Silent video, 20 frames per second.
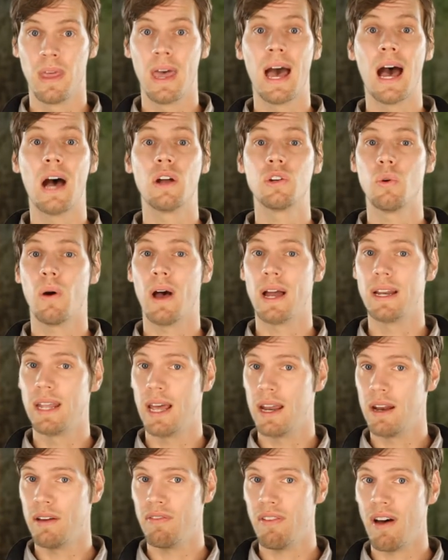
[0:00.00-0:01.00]
how to
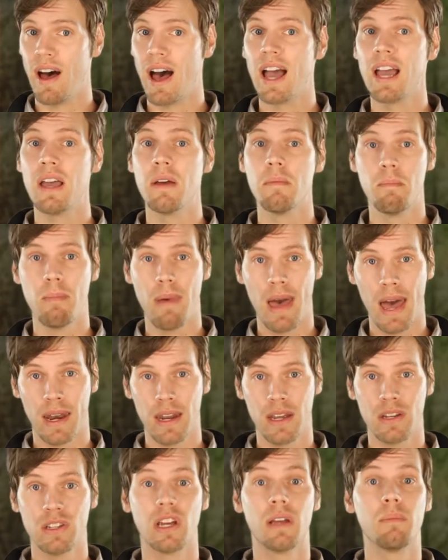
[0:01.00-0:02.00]
identify,
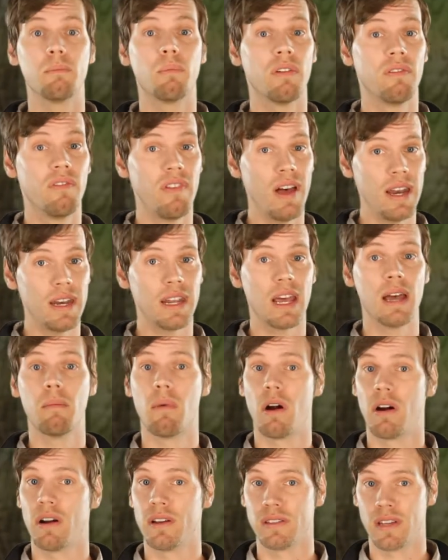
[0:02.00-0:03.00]
manage, and prevent
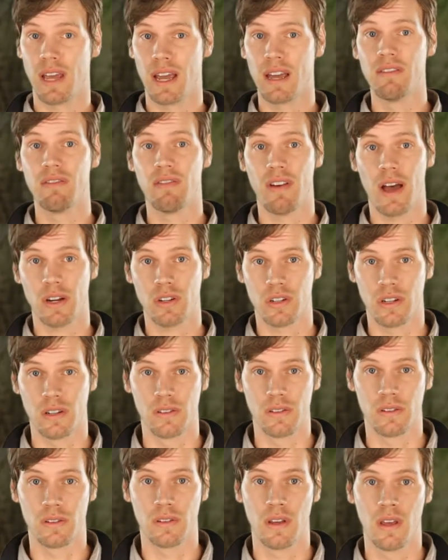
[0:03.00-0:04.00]
MRSA
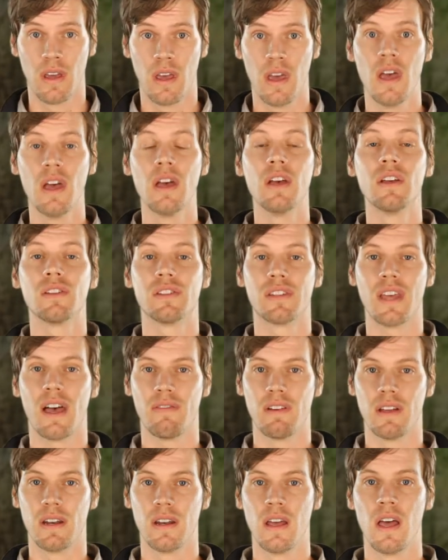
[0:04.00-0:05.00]
infections.
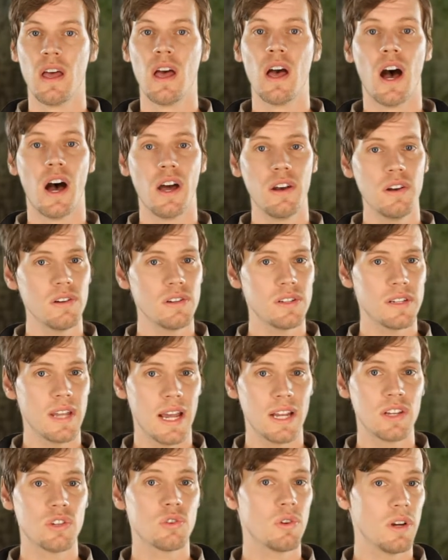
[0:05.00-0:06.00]
7.
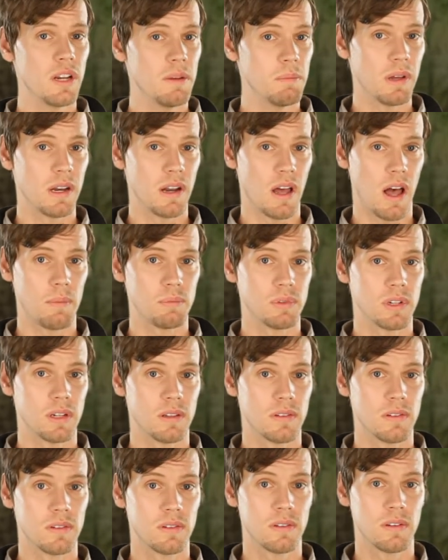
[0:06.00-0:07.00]
Understand treatment
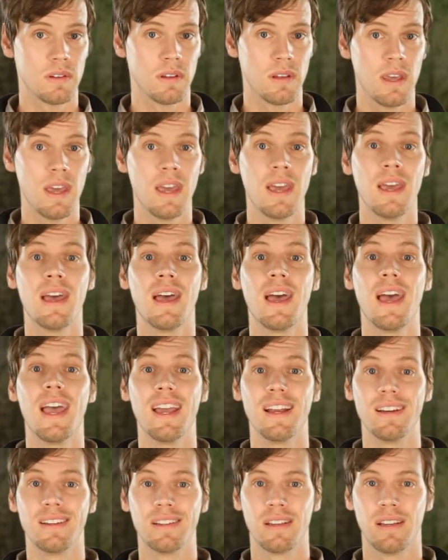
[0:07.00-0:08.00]
options.
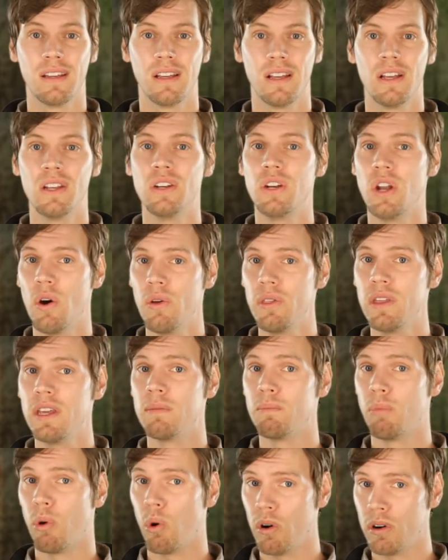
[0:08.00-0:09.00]
8. Know the
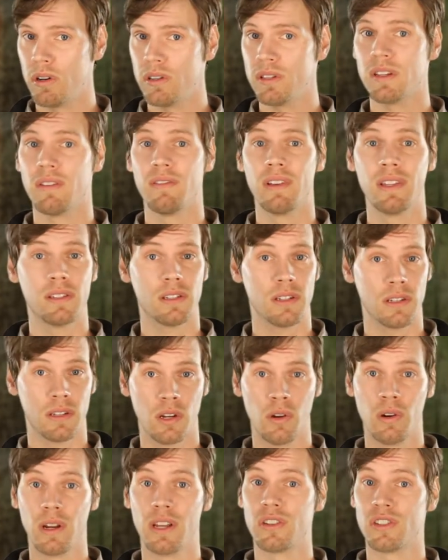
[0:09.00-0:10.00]
importance of
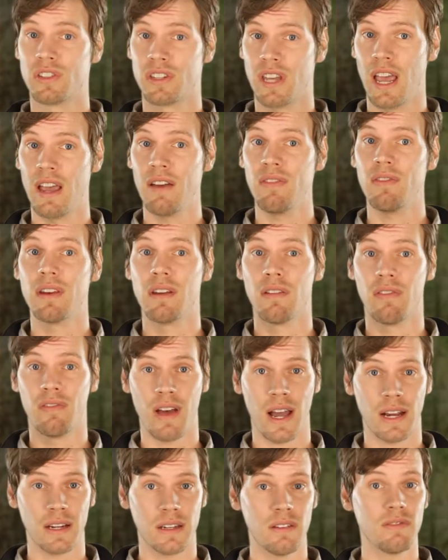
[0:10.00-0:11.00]
instituting safe and
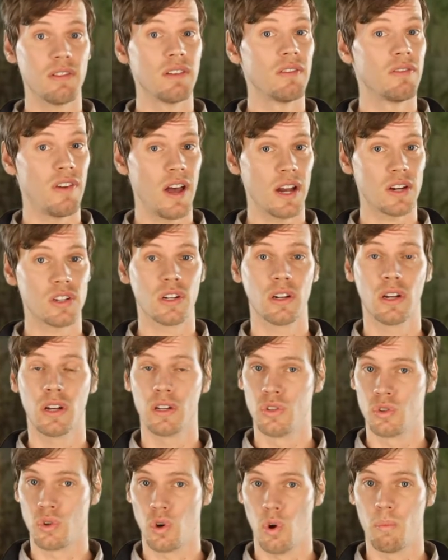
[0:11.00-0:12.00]
effective infection
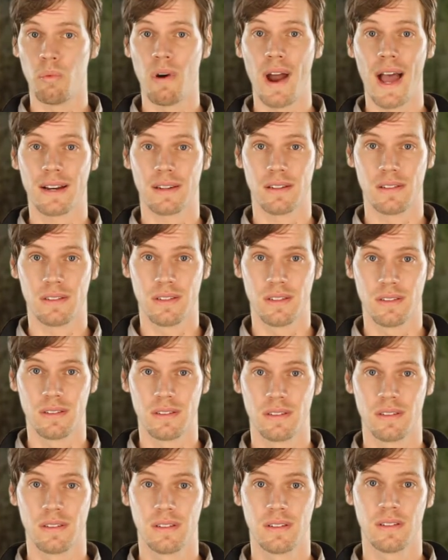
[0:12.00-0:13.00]
control
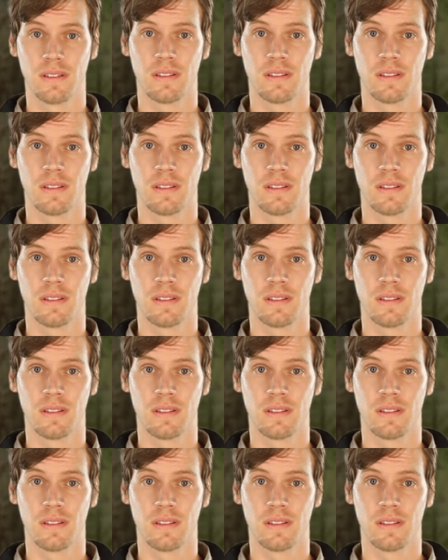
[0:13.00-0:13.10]
practices.